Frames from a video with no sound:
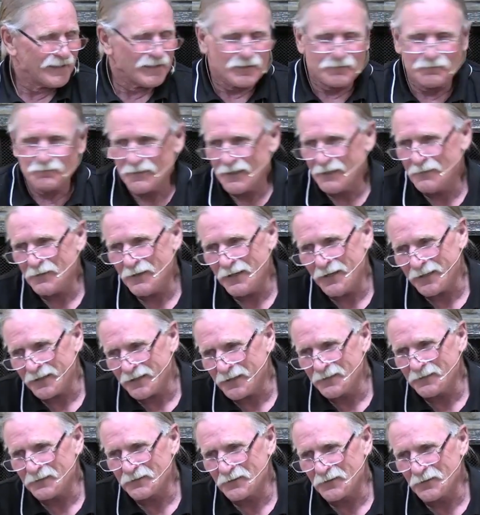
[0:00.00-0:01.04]
Maybe I
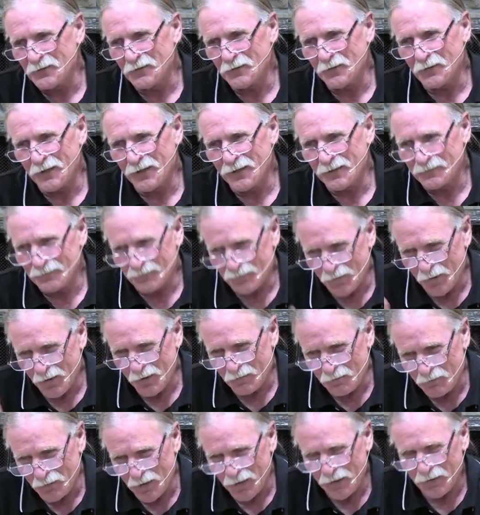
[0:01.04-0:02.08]
can do
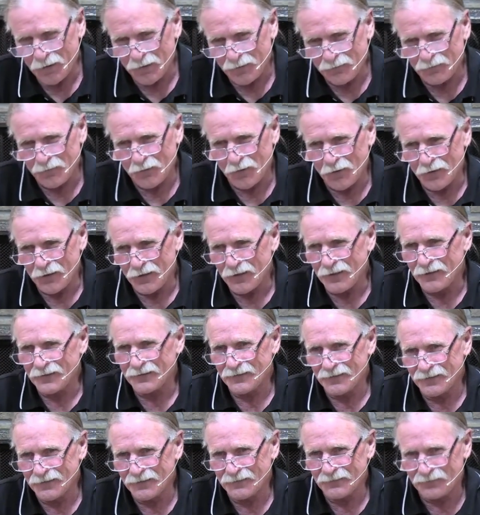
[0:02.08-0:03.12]
one better for you
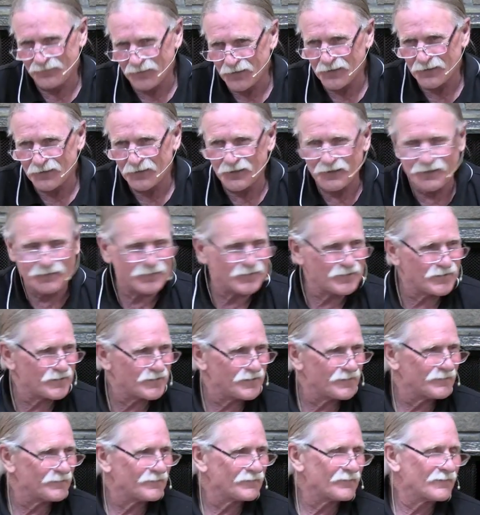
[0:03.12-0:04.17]
than fig
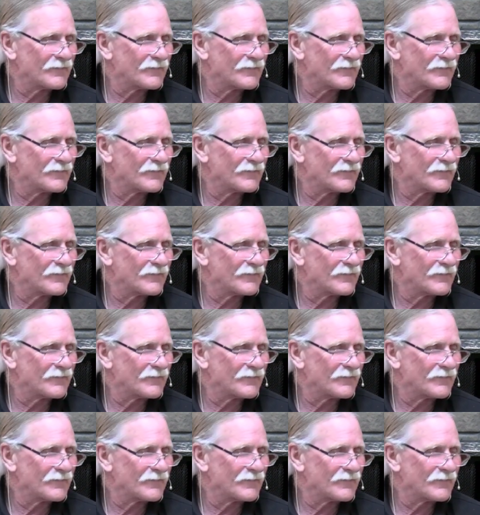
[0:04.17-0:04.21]
leaves.